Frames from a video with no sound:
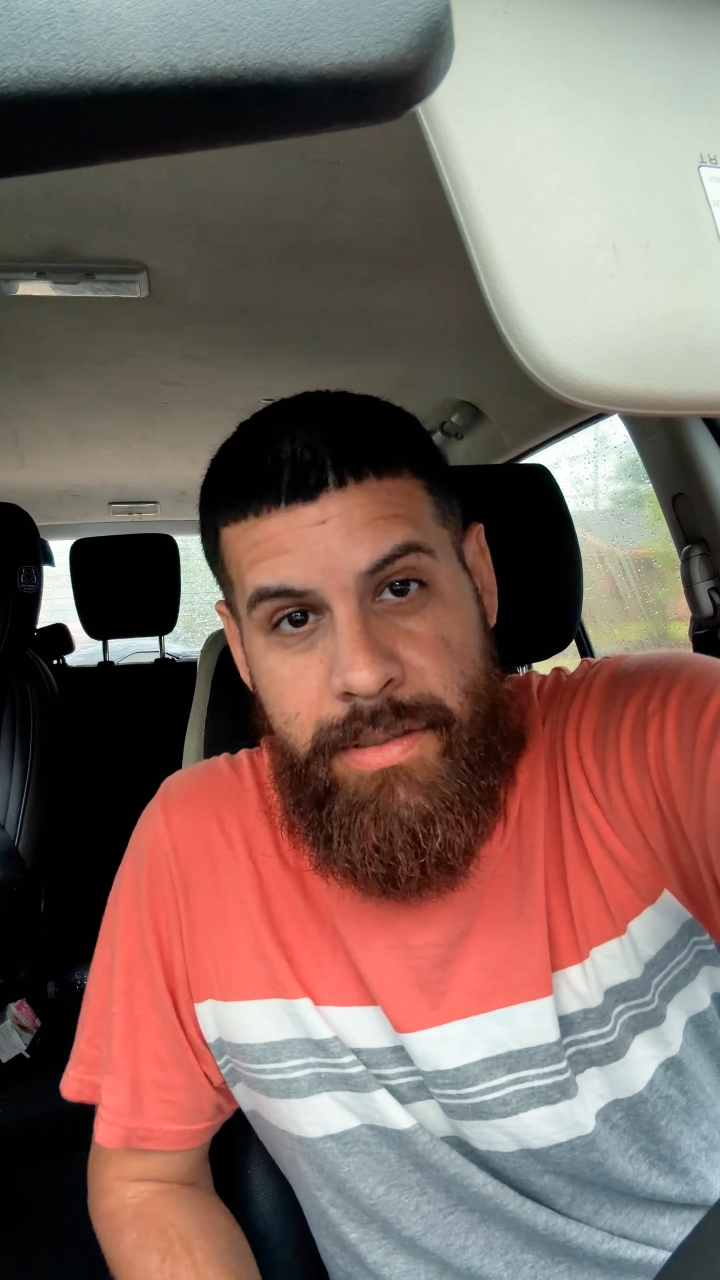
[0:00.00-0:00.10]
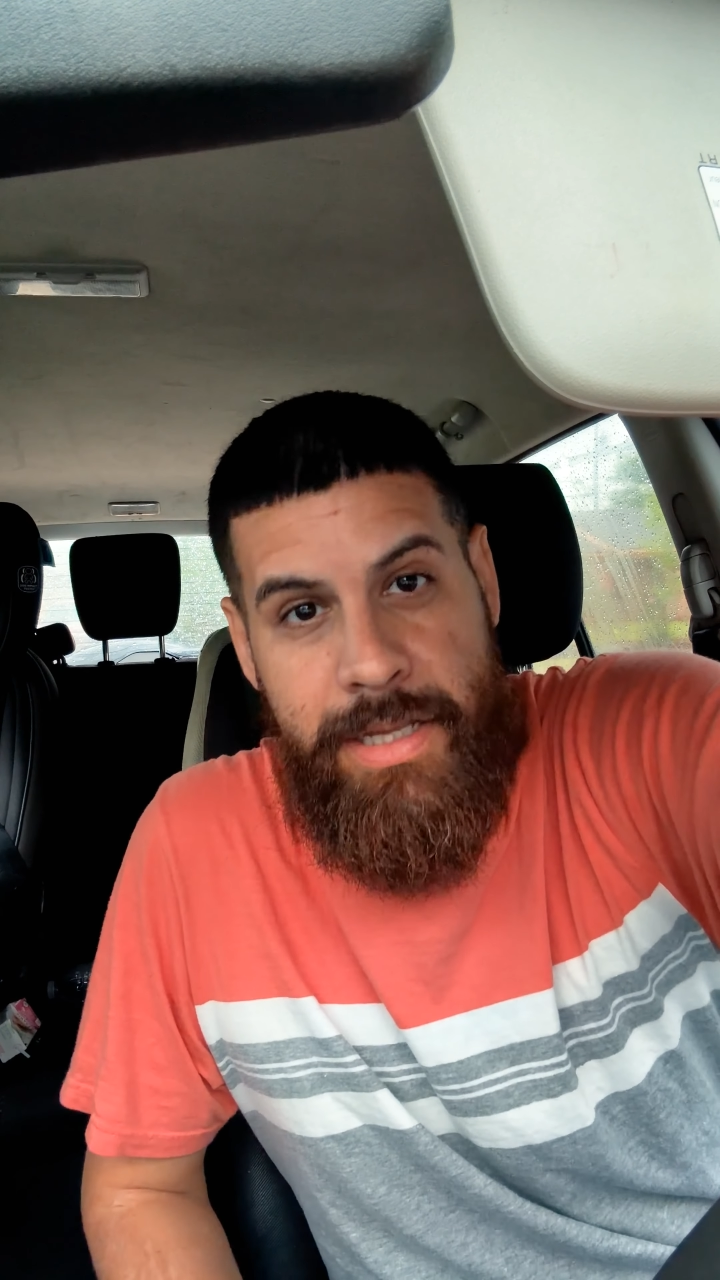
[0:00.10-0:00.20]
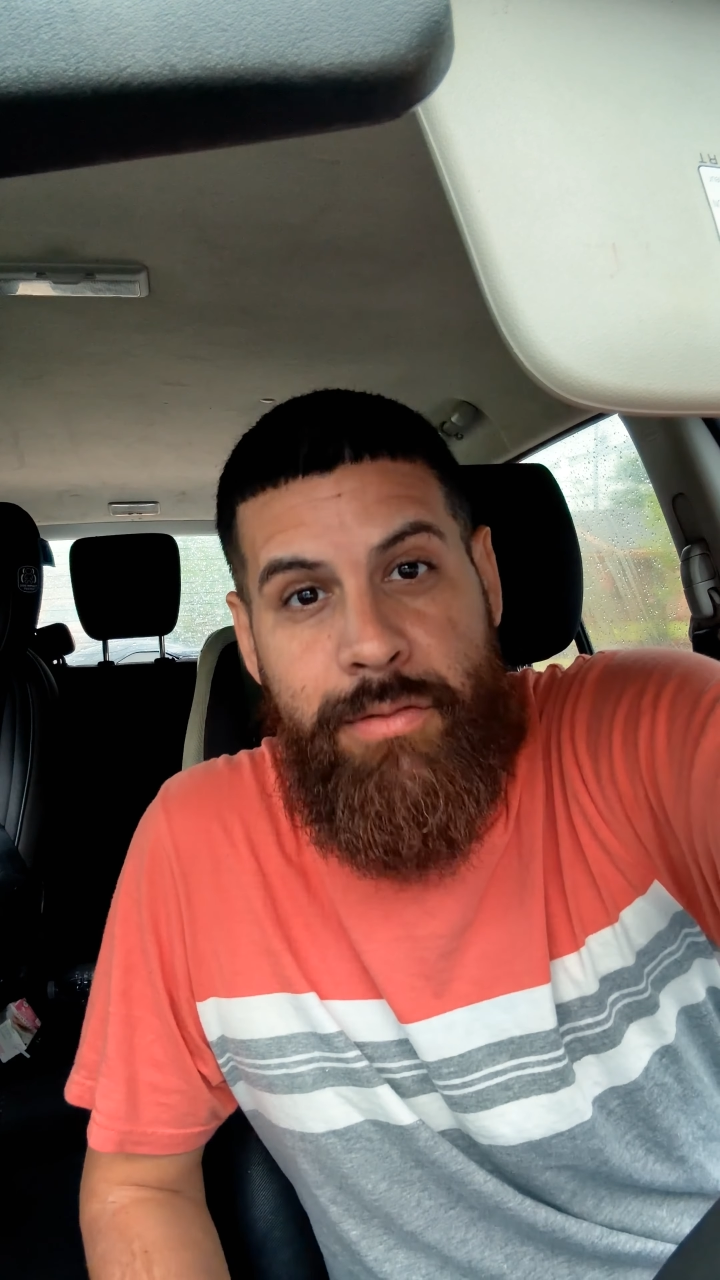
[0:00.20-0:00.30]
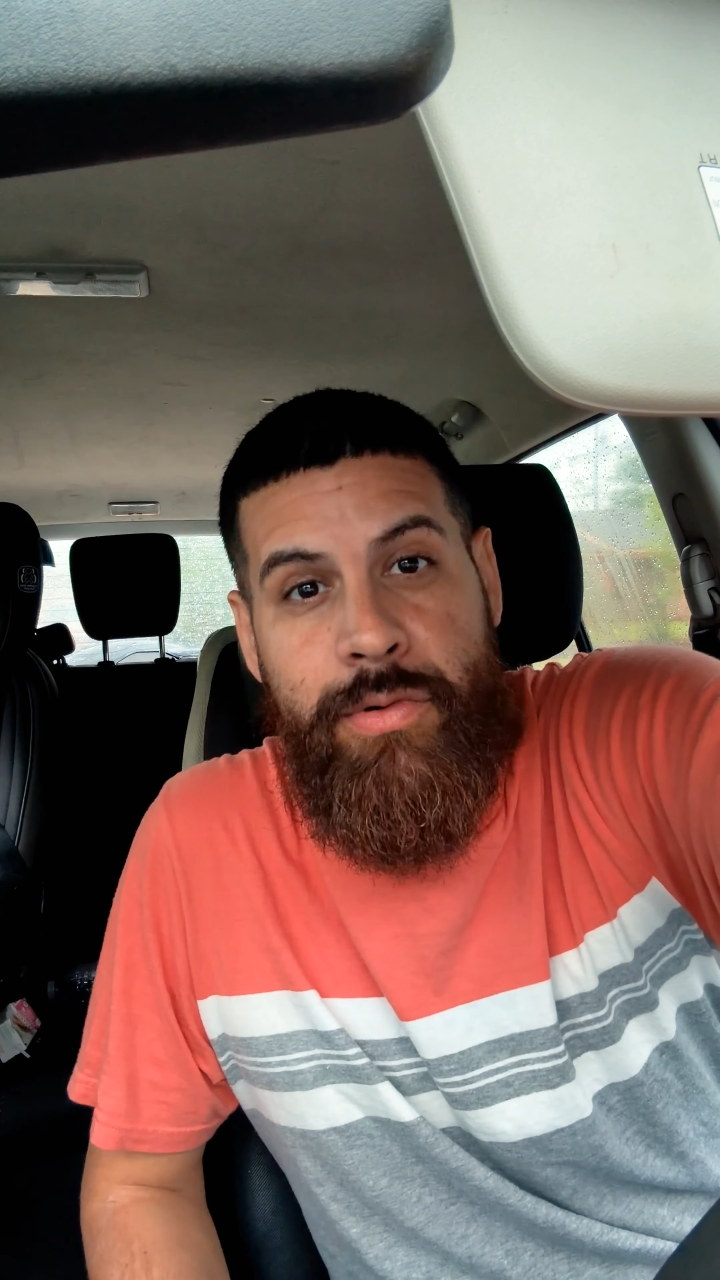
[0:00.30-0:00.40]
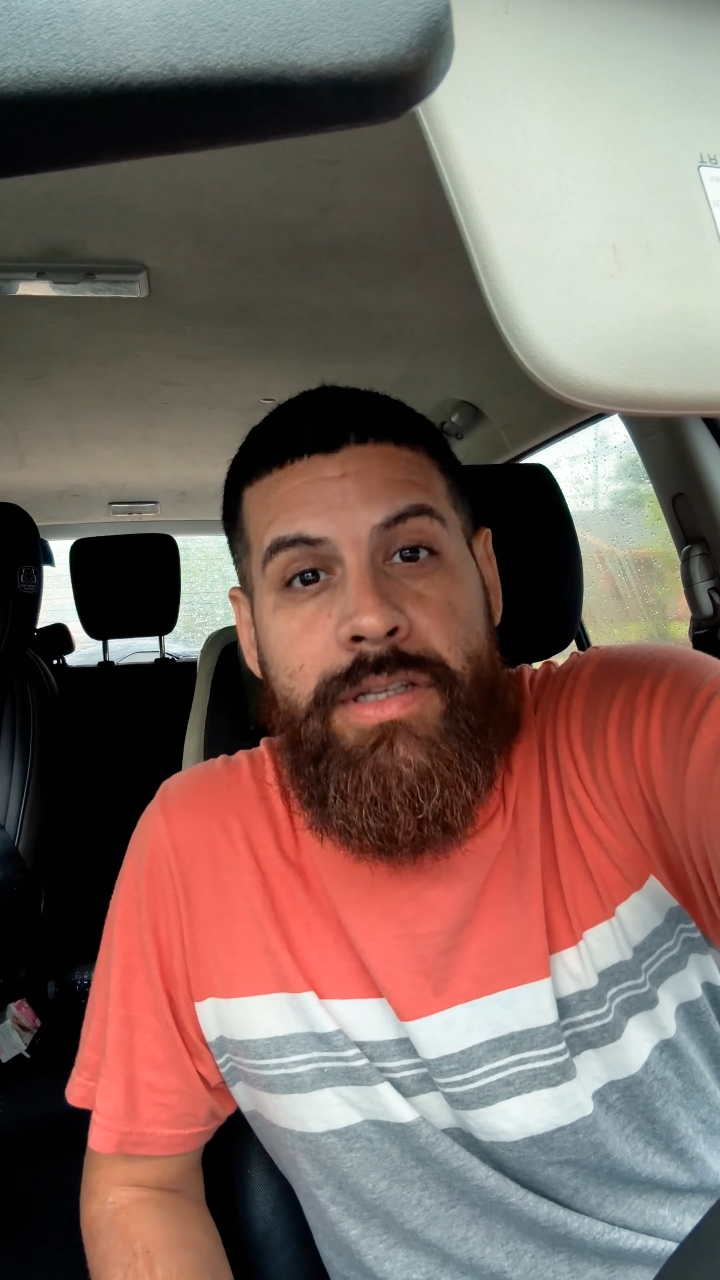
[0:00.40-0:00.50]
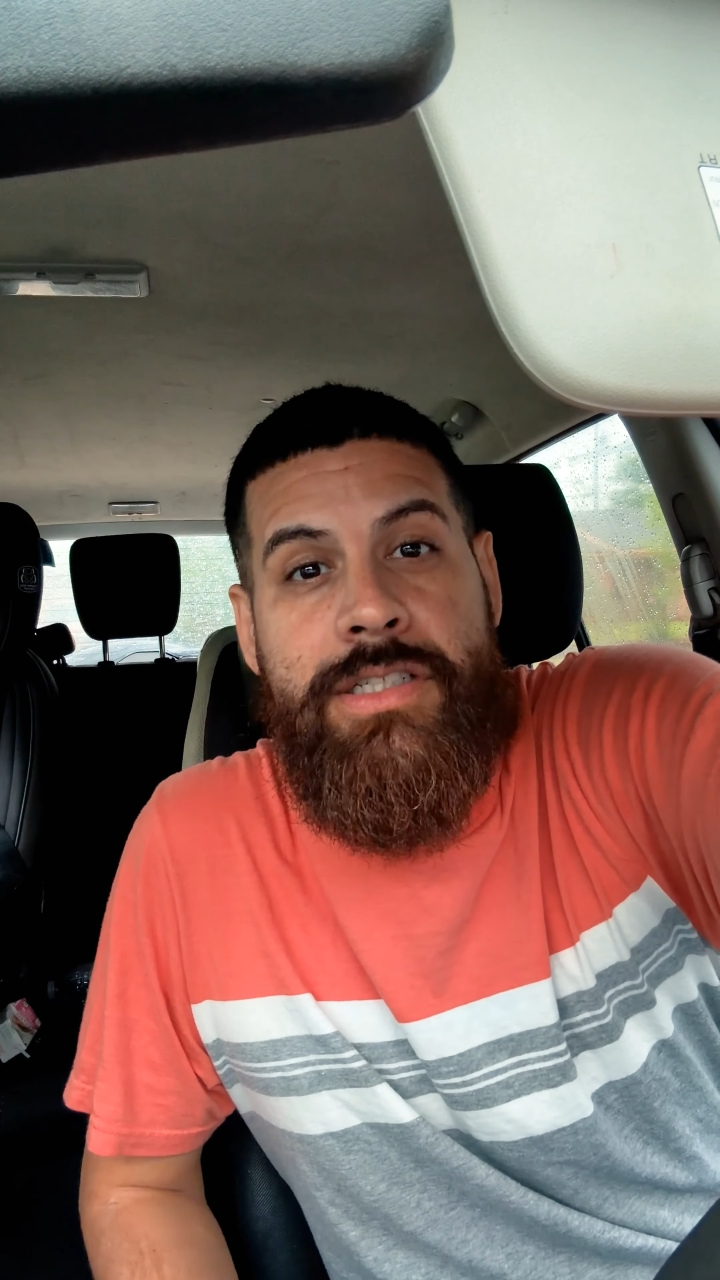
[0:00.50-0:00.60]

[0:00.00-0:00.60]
It really